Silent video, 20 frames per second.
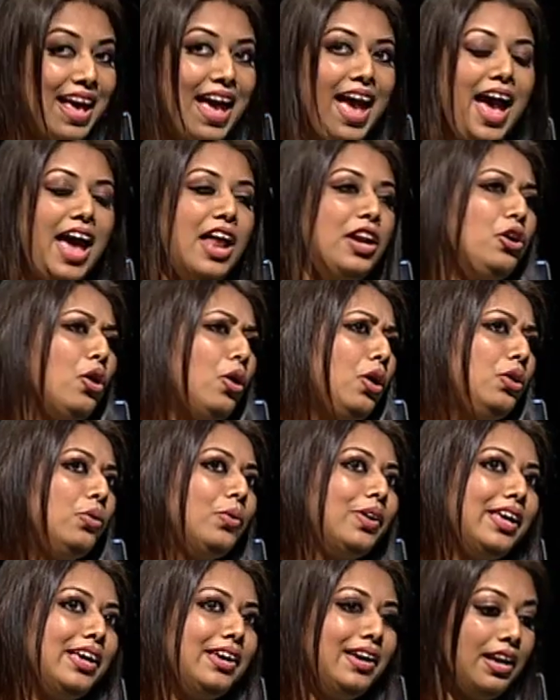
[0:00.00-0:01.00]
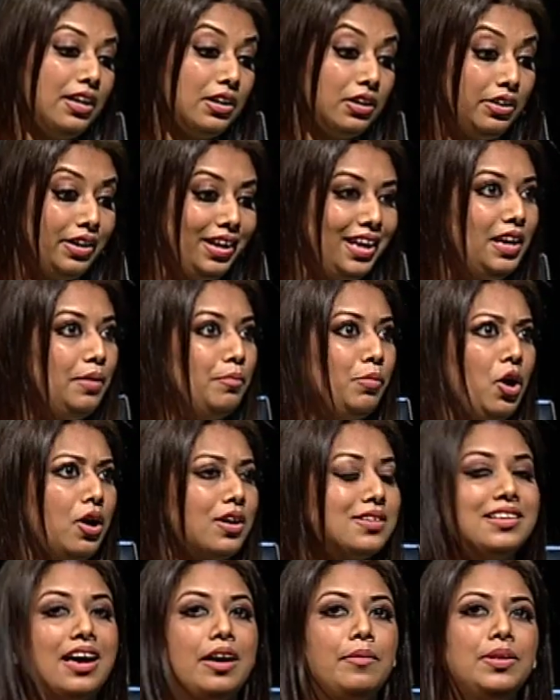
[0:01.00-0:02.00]
Correct. And you're looking at green
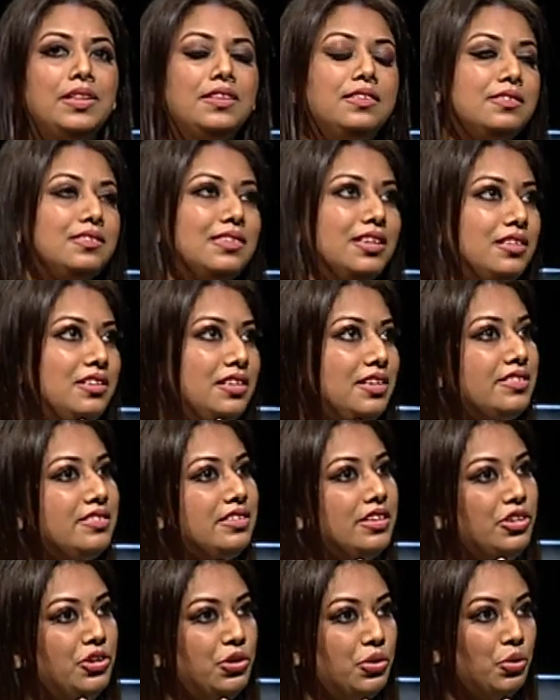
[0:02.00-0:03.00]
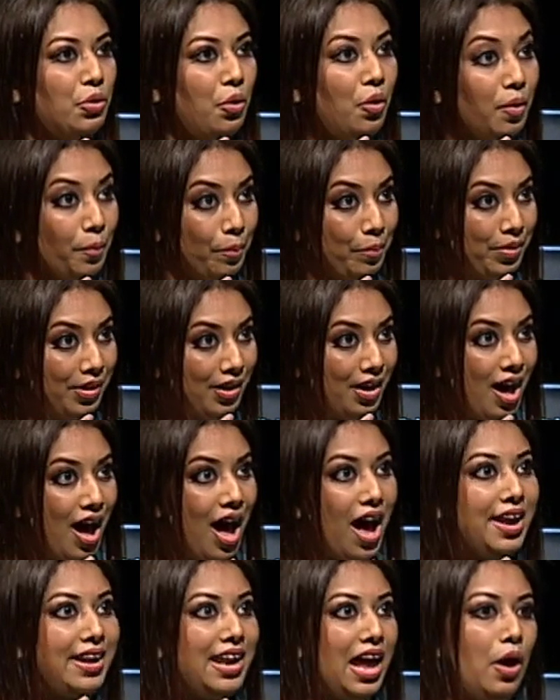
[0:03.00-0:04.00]
blocks. I mean, cities in Europe
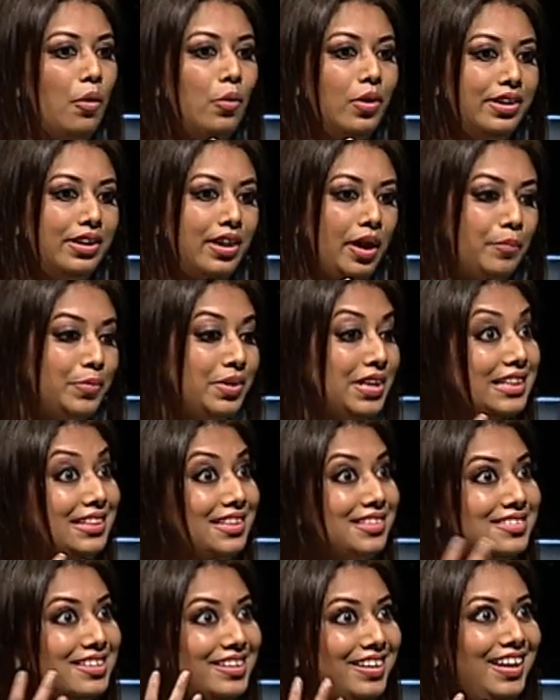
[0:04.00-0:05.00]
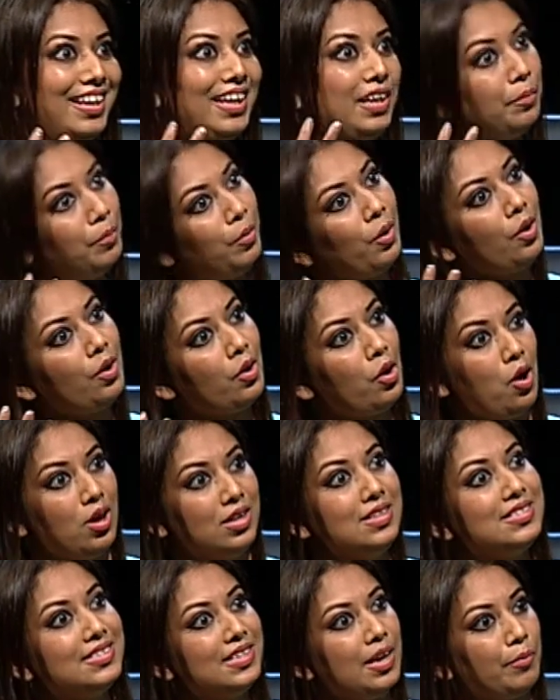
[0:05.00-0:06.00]
are now adopting this green block
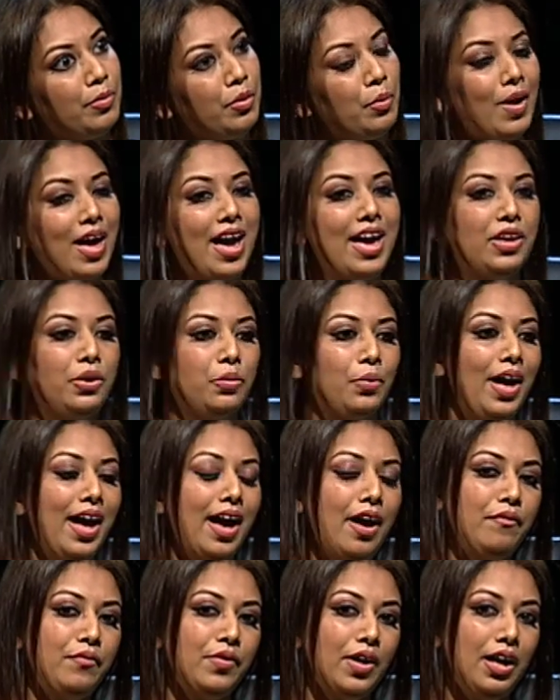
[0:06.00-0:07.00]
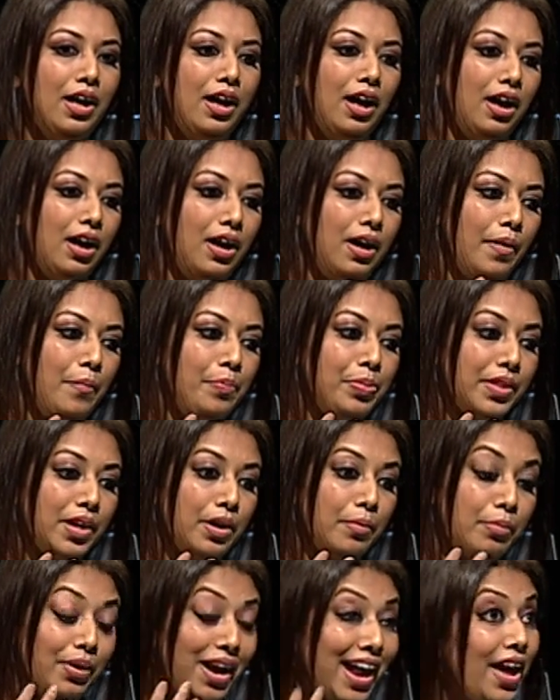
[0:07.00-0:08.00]
concept where you have
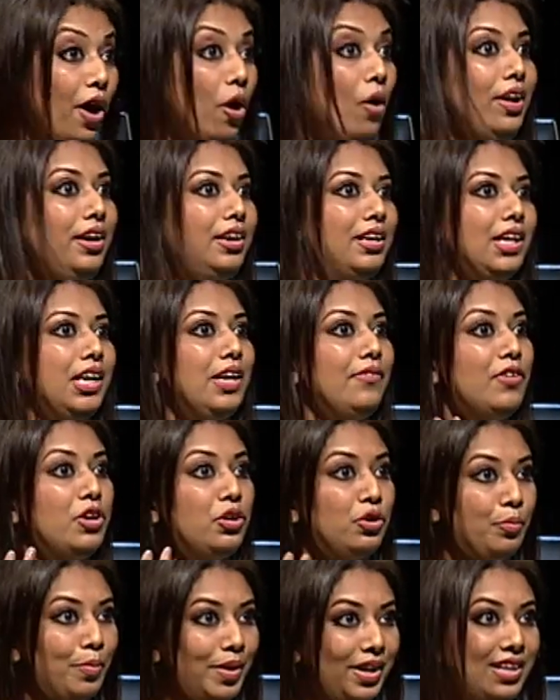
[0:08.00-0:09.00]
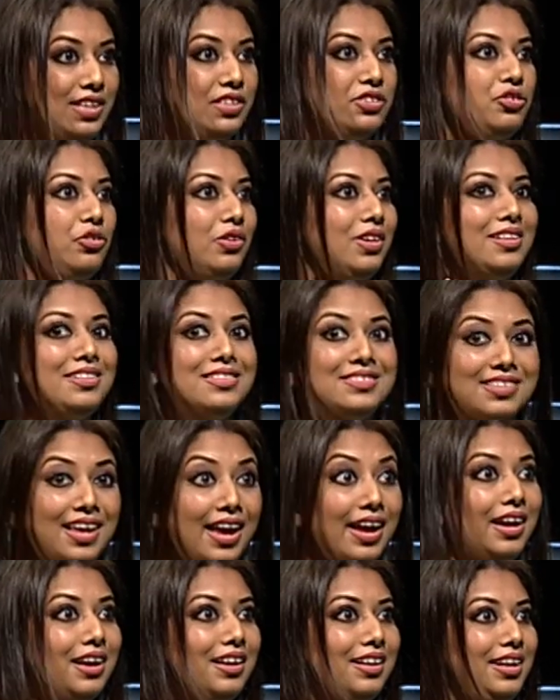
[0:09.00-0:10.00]
priority given to pedestrians,
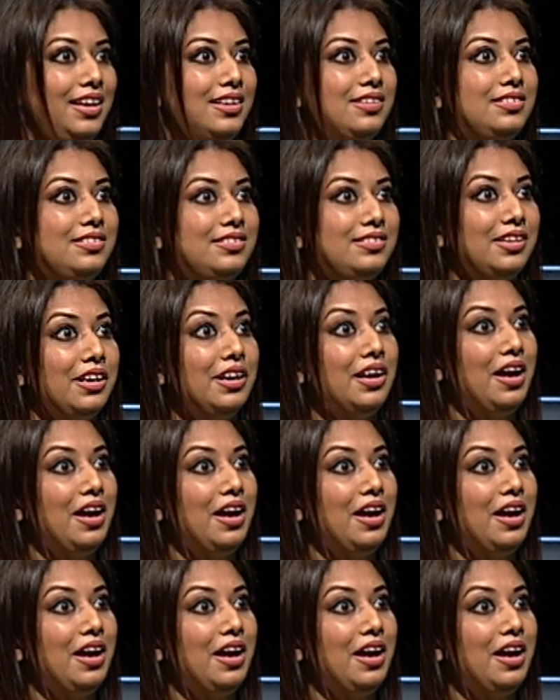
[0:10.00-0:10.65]
cyclists,